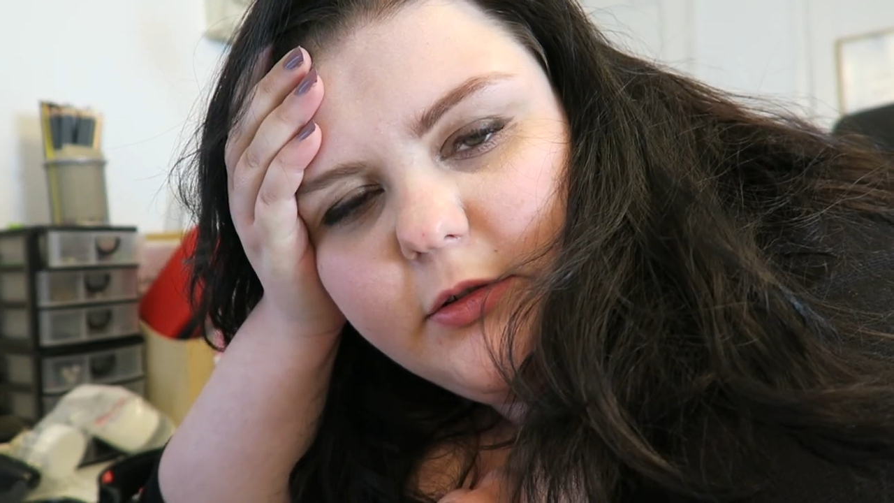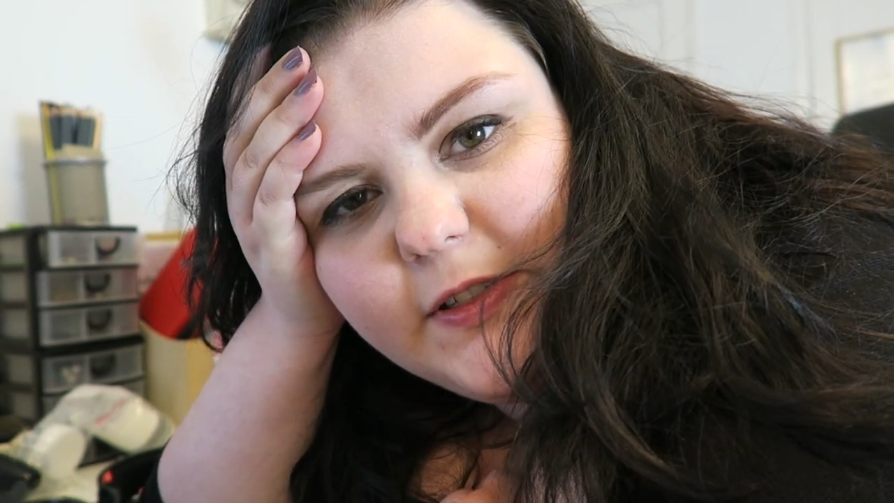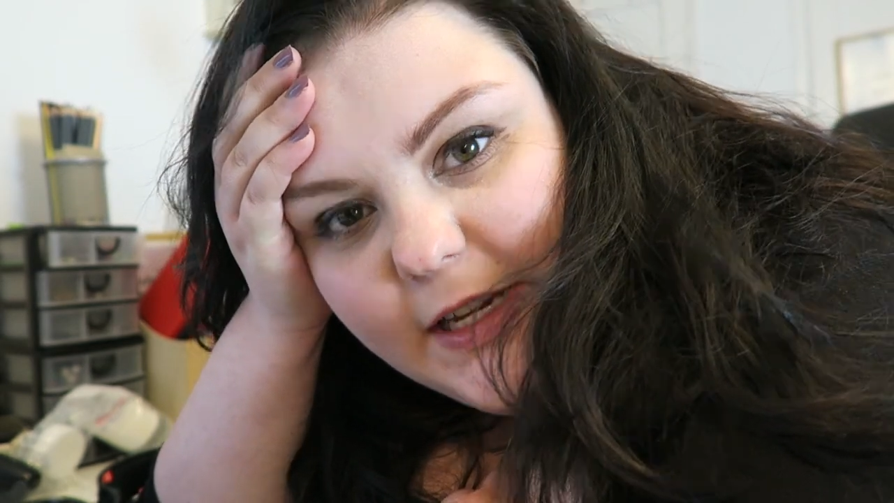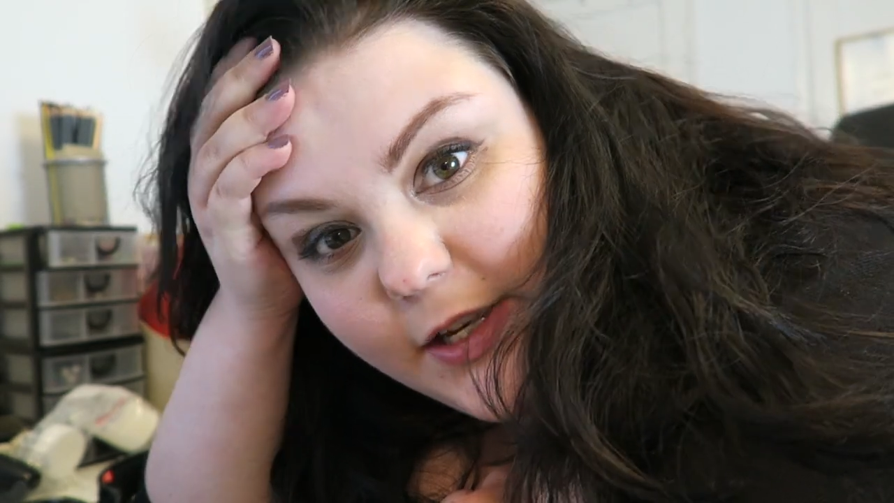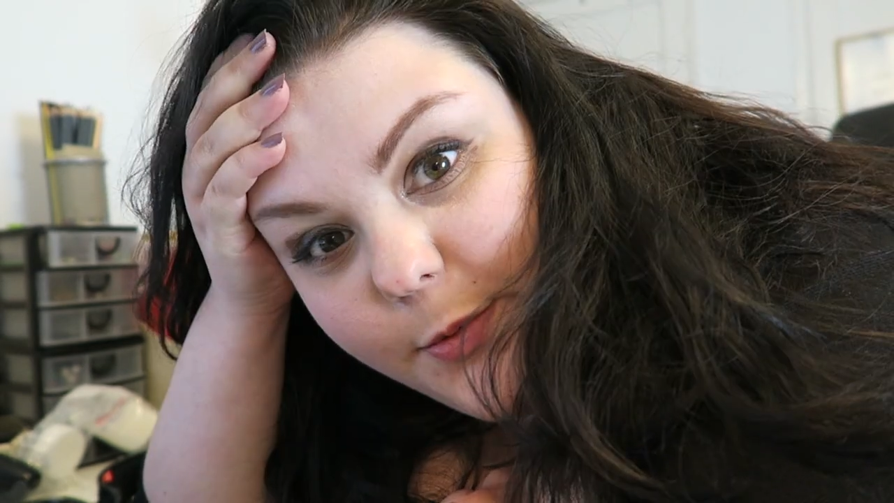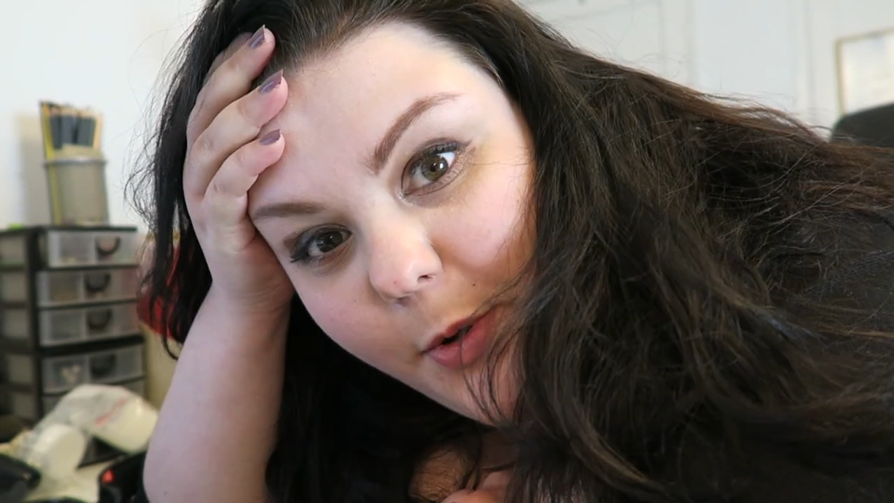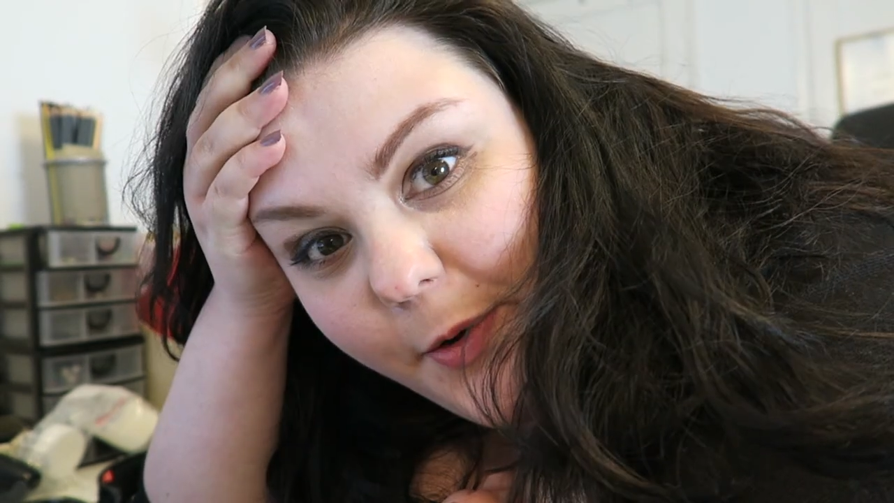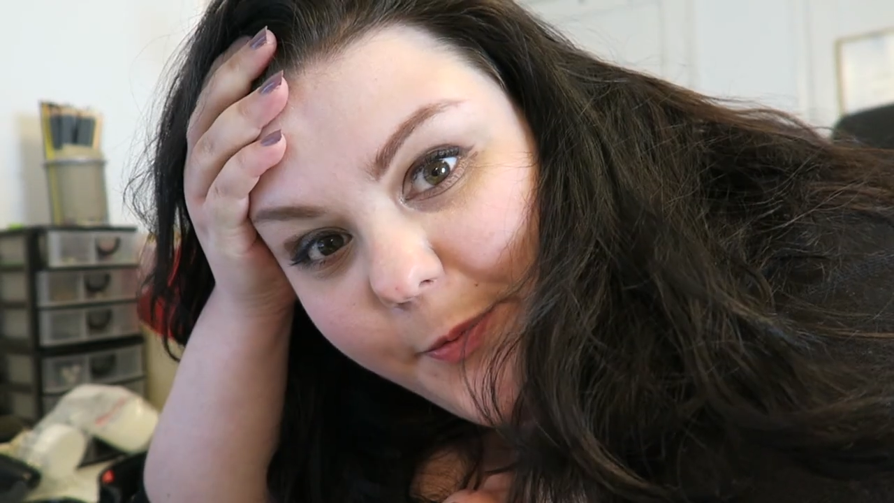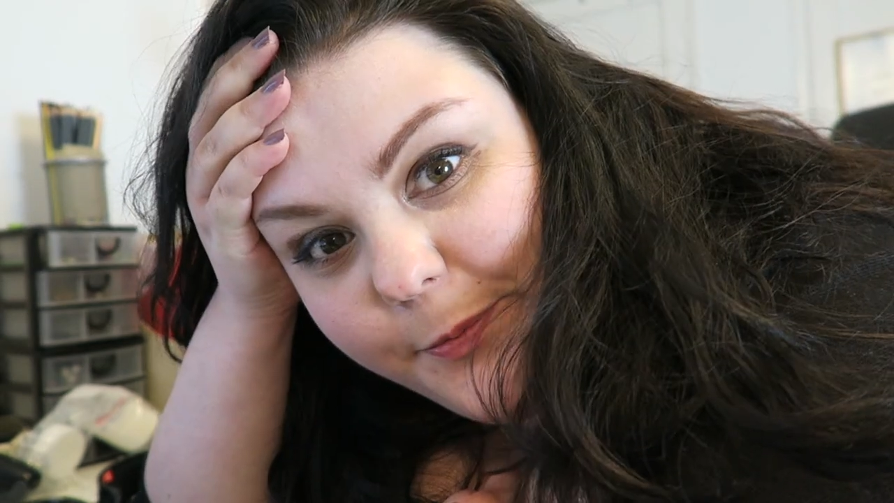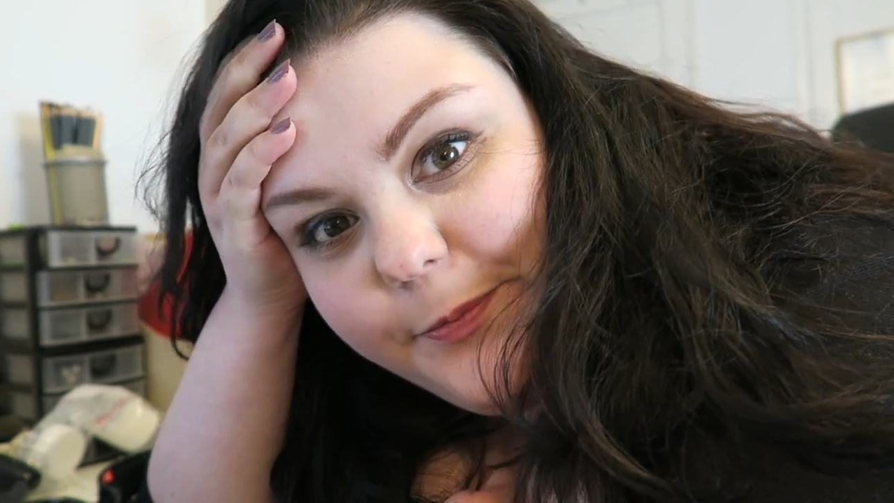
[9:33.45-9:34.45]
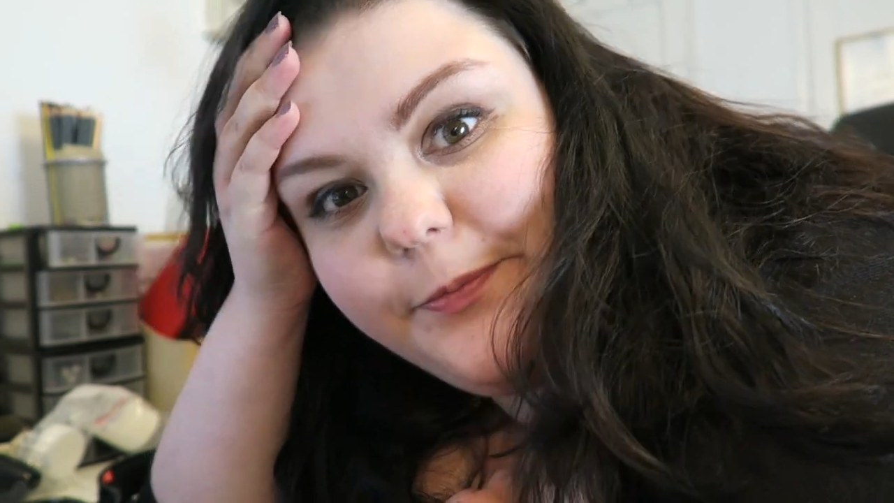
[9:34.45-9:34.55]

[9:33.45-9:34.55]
see you tomorrow.